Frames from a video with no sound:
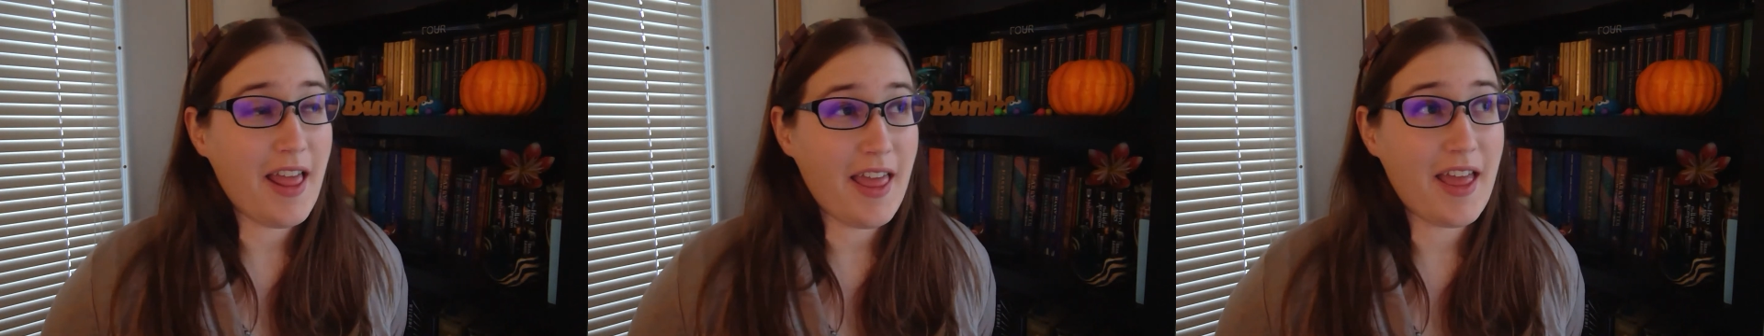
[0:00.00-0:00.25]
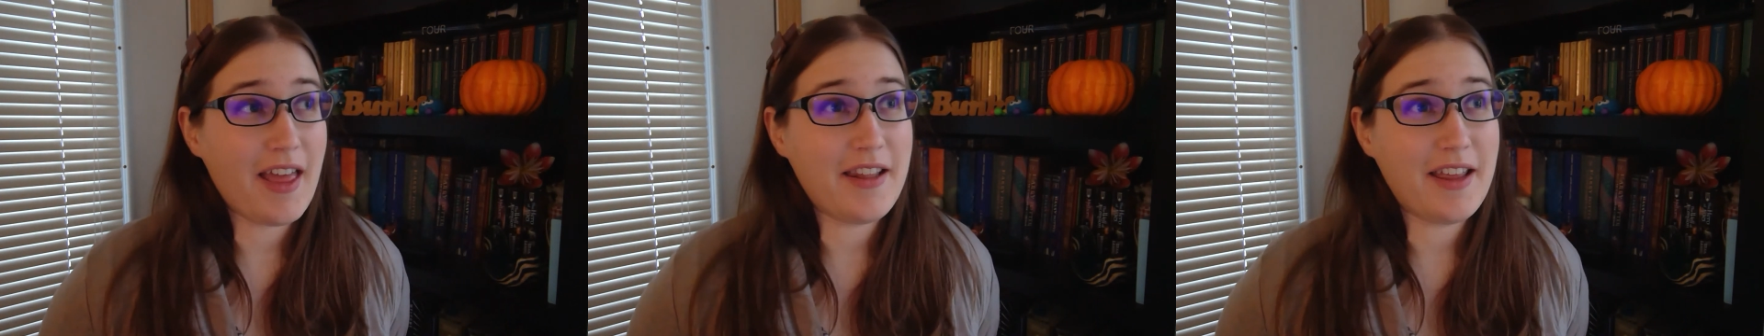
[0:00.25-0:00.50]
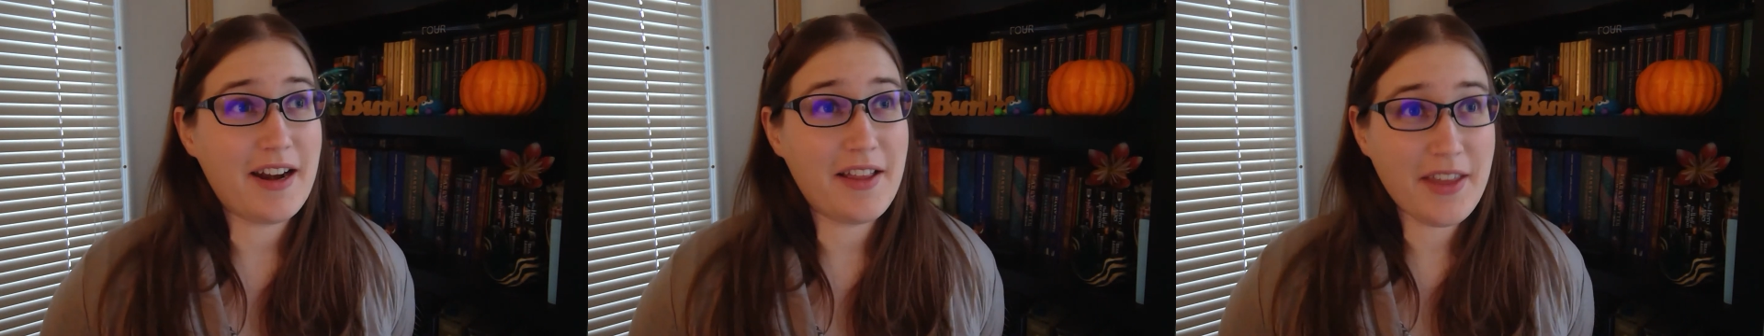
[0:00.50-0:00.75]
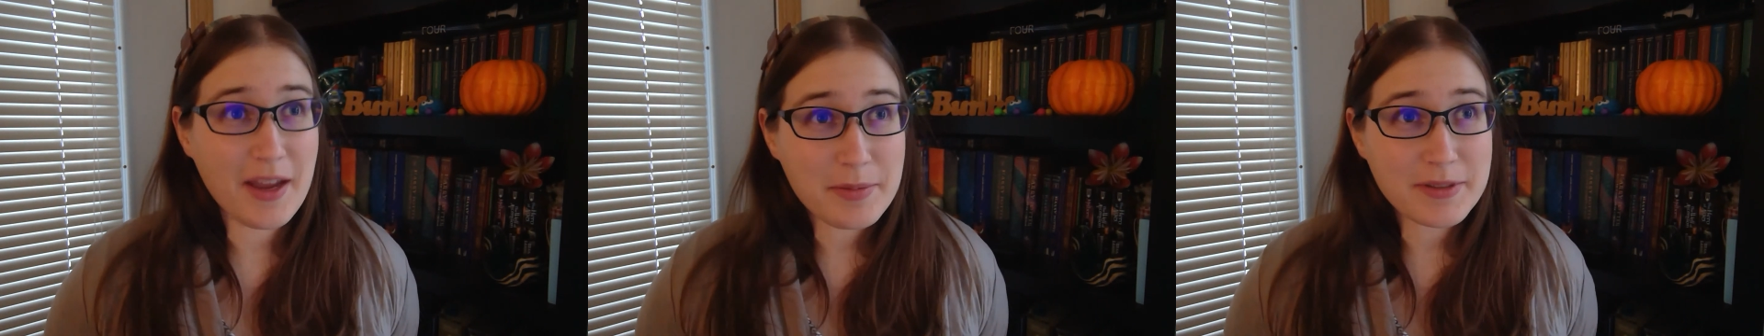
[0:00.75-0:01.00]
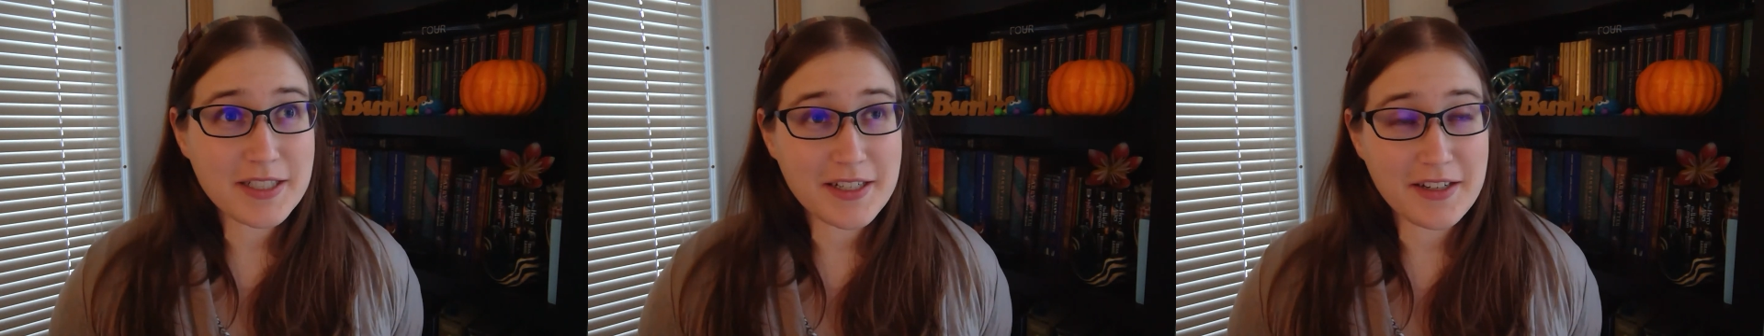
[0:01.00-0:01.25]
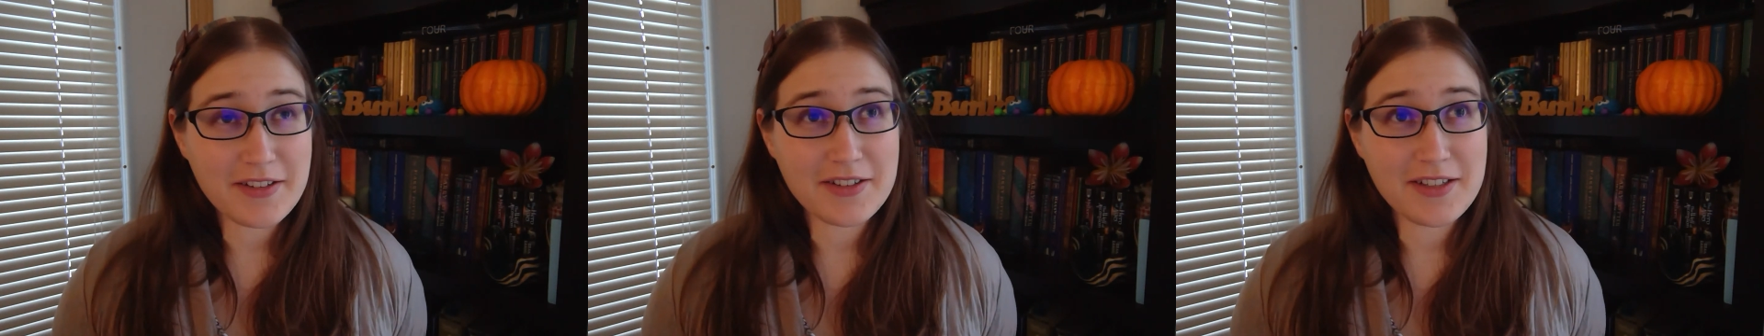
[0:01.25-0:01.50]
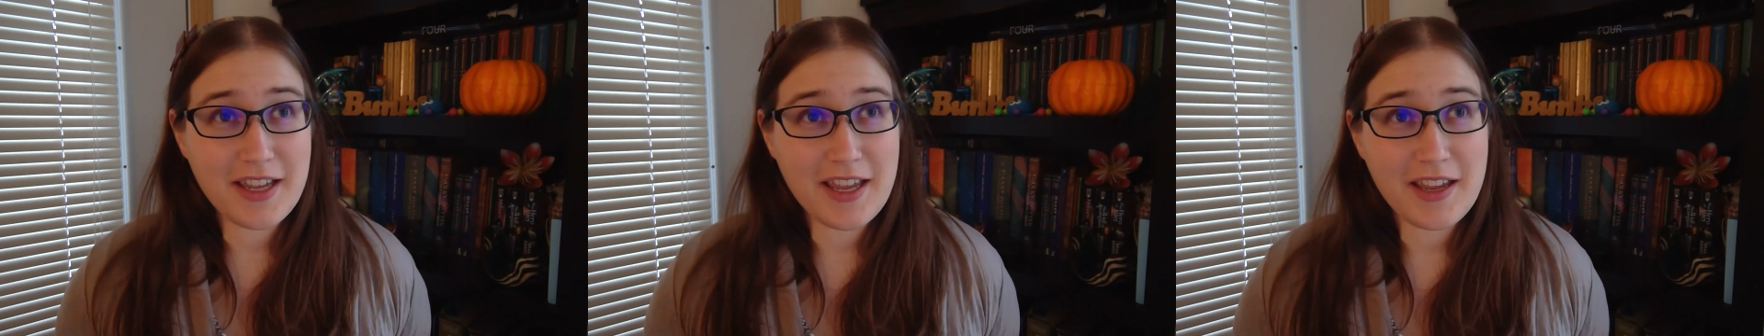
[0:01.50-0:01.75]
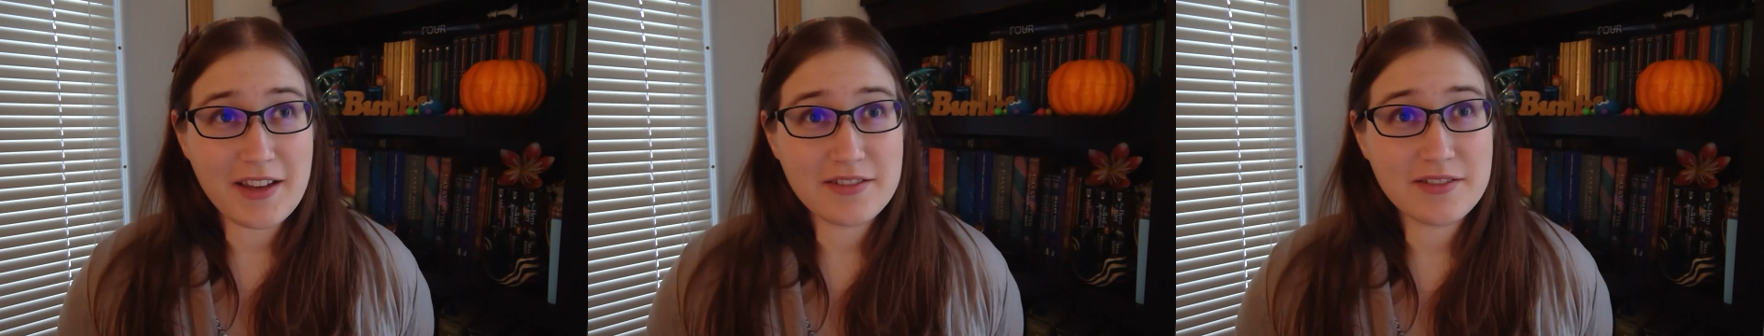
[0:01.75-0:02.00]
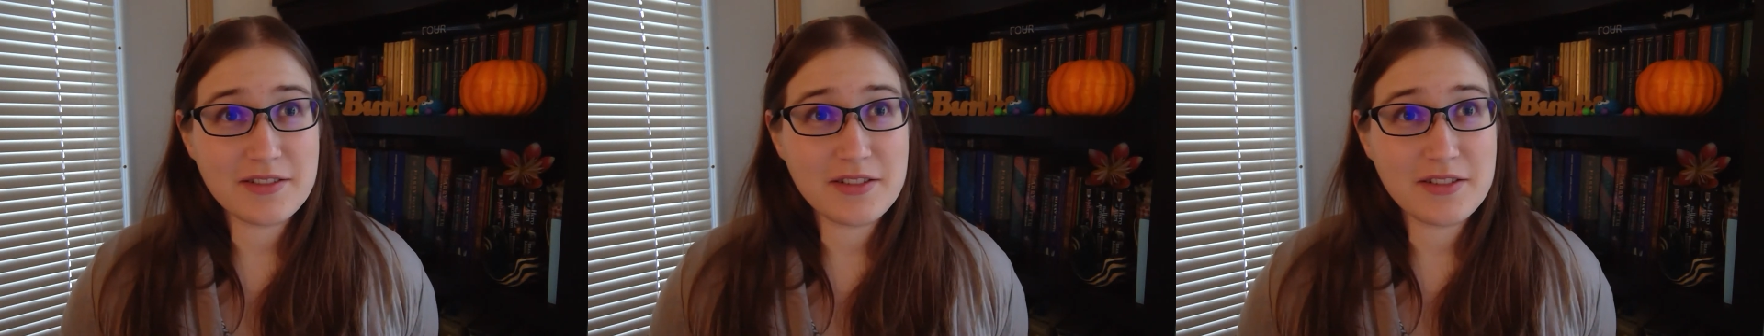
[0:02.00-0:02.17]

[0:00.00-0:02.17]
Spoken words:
And then on that particular day,